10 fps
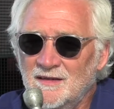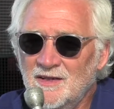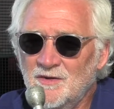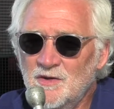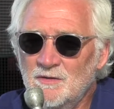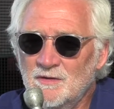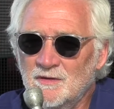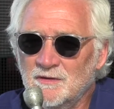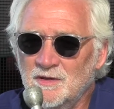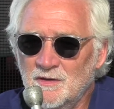you know, you,
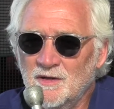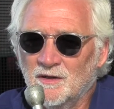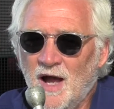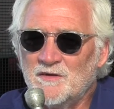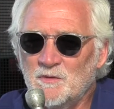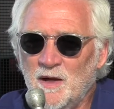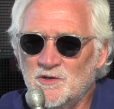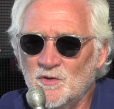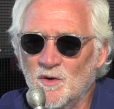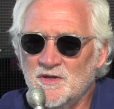you, life's
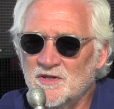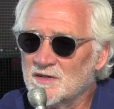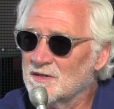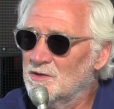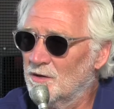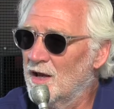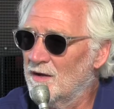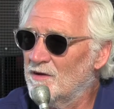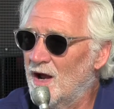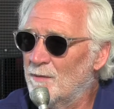about choices, and you're going to
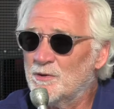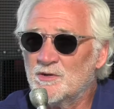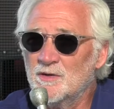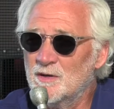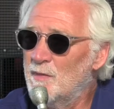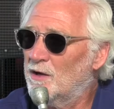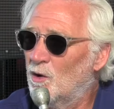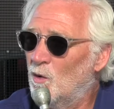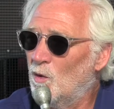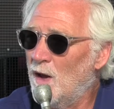have an opportunity to make
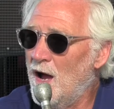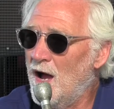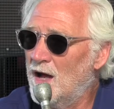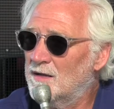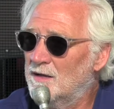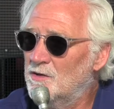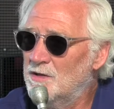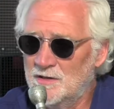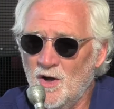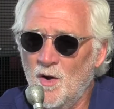a whole lot, and you
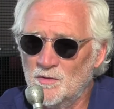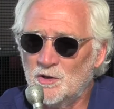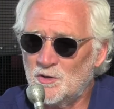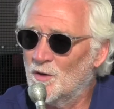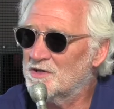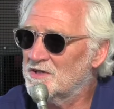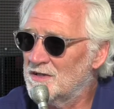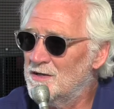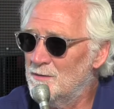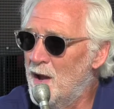need to own the choices
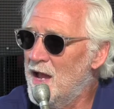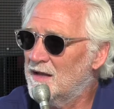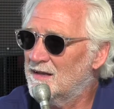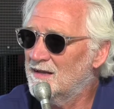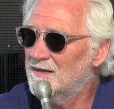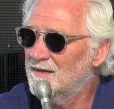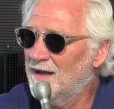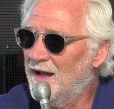that you make. Right.